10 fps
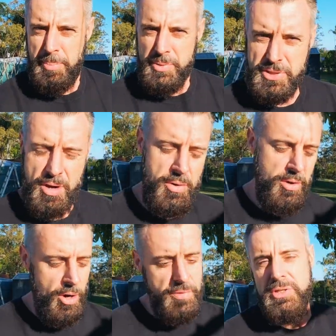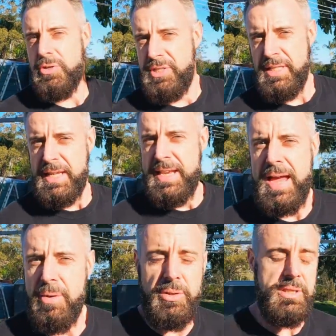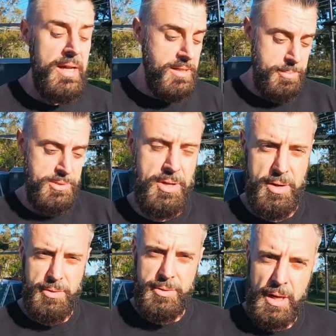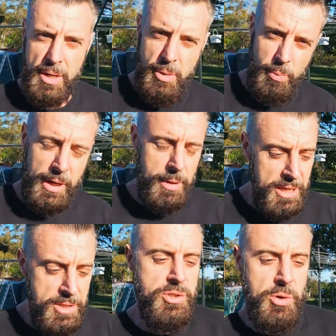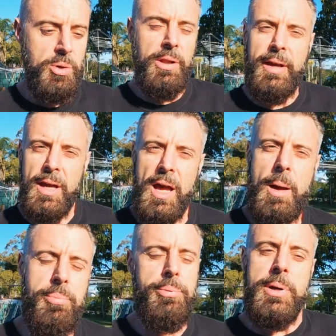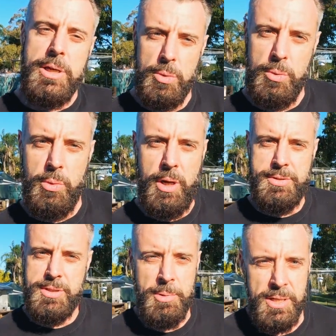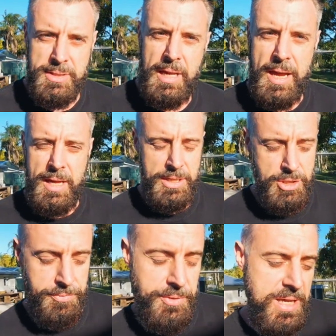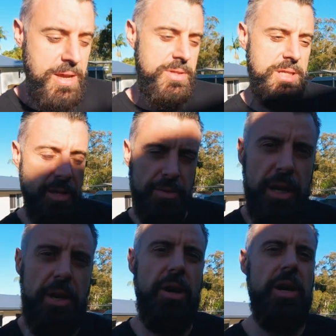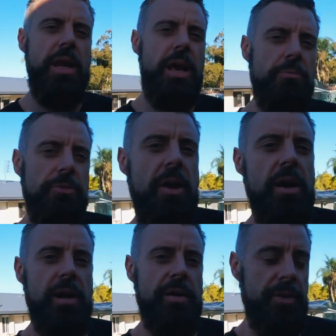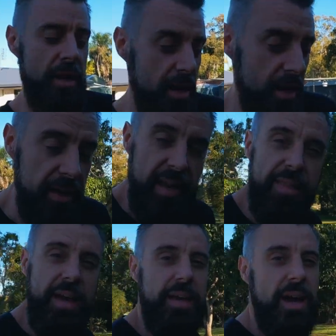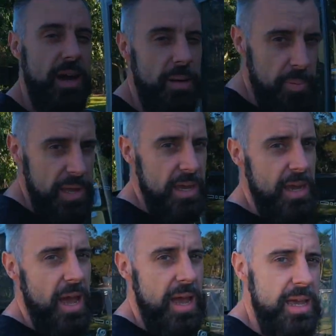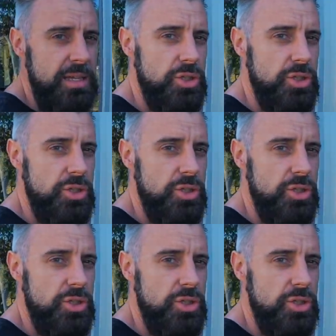episode of Zero to 60. Now, on today's episode, we're going to be installing a pretty cool customized gauge for David's E39 M5. Now, that car, being a